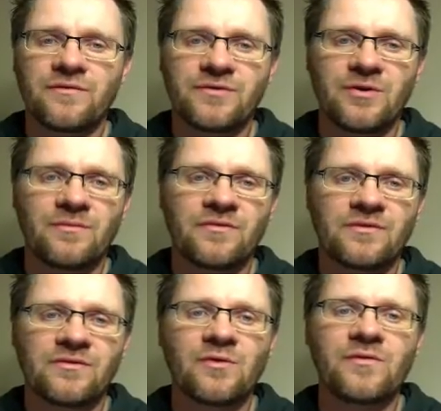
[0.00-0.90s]
of terms.
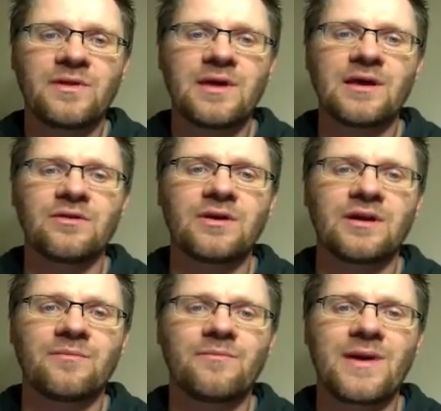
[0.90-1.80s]
So if we take a look
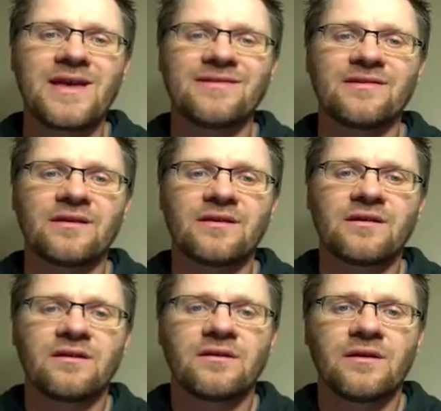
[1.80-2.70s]
at a basic
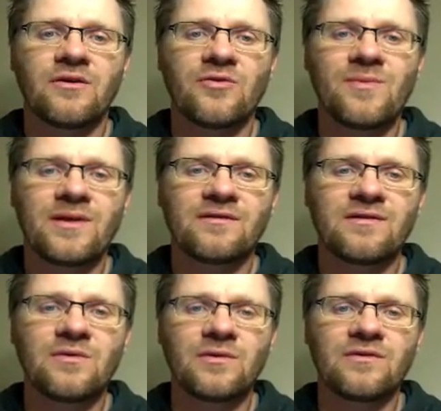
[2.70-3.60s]
arithmetic
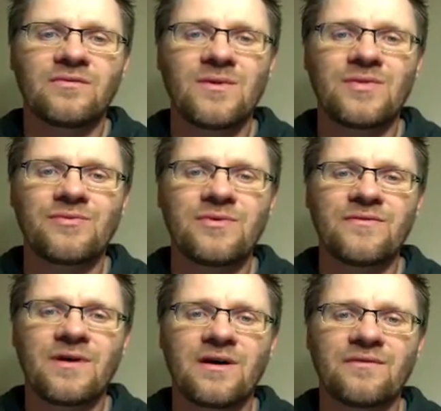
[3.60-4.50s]
sequence, 1, 3,
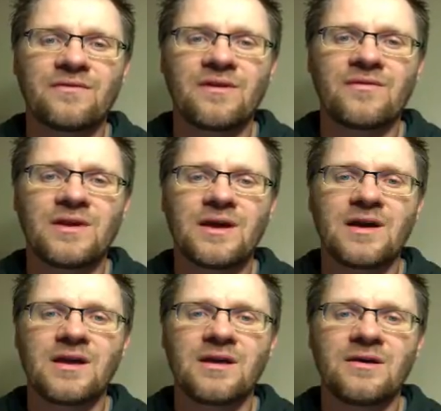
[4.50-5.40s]
5, 7,
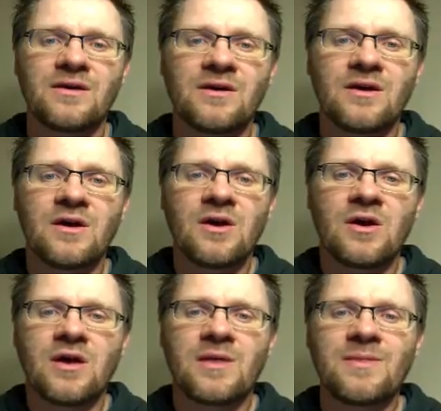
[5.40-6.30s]
9,
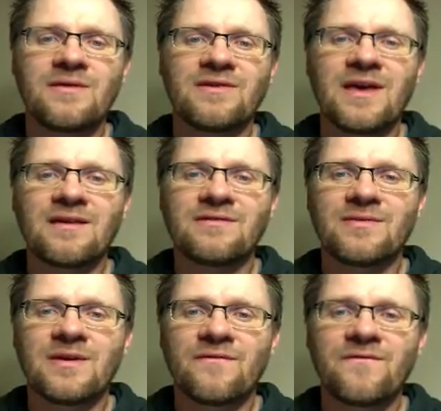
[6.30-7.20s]
in this case,
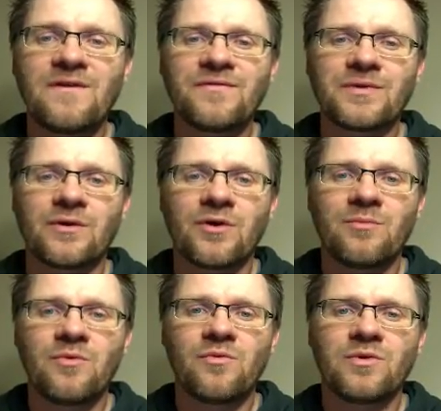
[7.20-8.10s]
the fifth
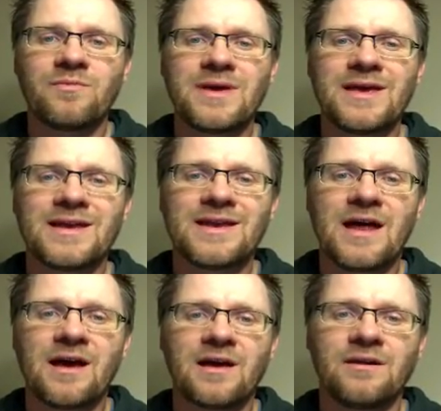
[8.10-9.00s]
term would be
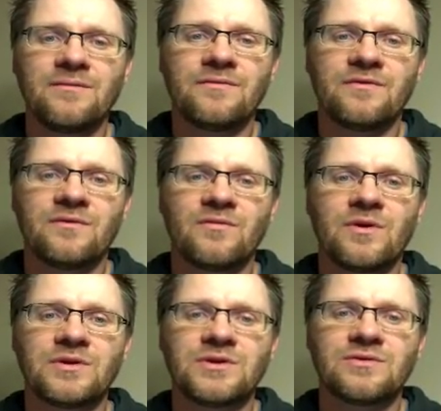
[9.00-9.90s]
9. So it's
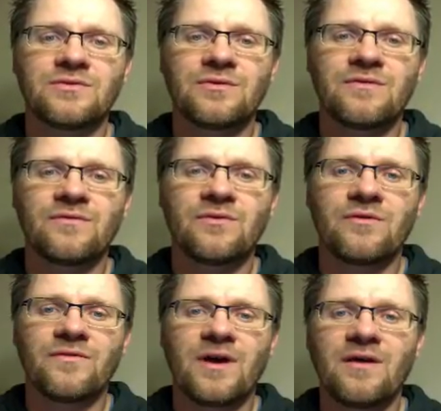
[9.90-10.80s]
1, 2, 3, 4,
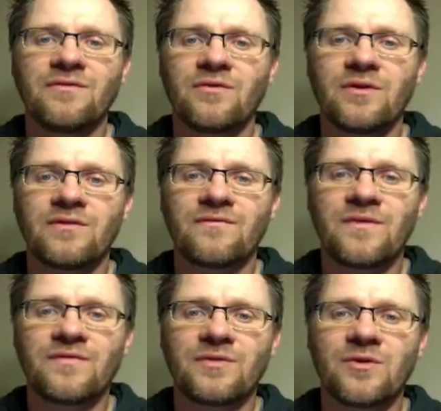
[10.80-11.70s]
5. So our
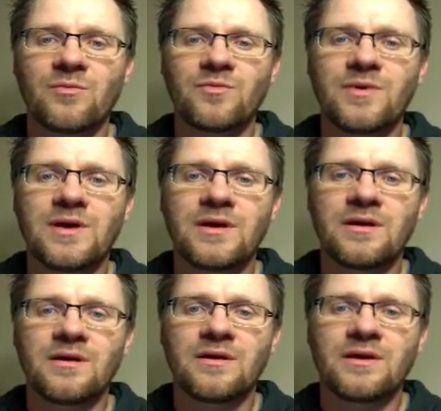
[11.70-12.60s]
fifth term would be
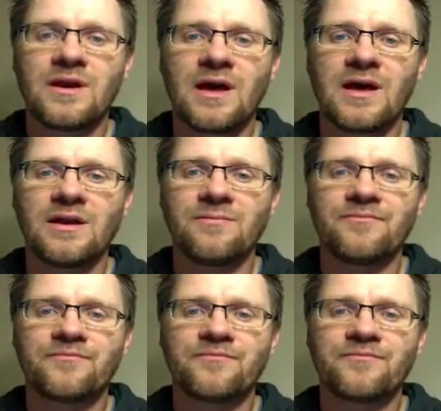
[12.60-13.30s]
9. And